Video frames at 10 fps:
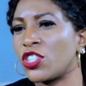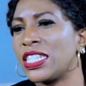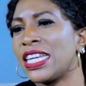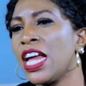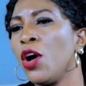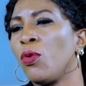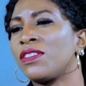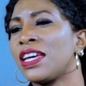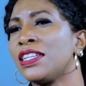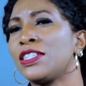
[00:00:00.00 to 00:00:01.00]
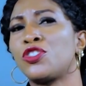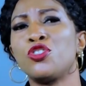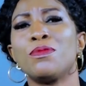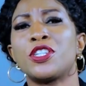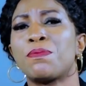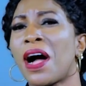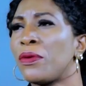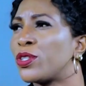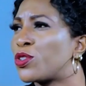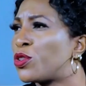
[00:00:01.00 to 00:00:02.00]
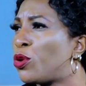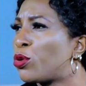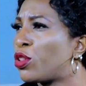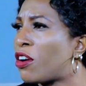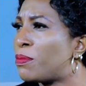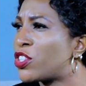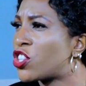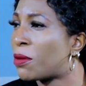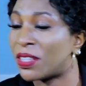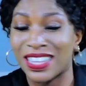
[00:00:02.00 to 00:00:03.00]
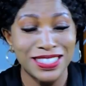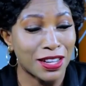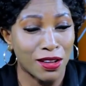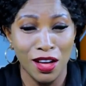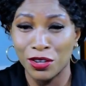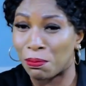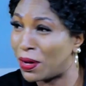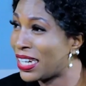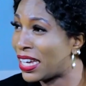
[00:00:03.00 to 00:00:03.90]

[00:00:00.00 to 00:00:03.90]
Is that, well, that is too much powers to the local government chairman. That's a lot of money.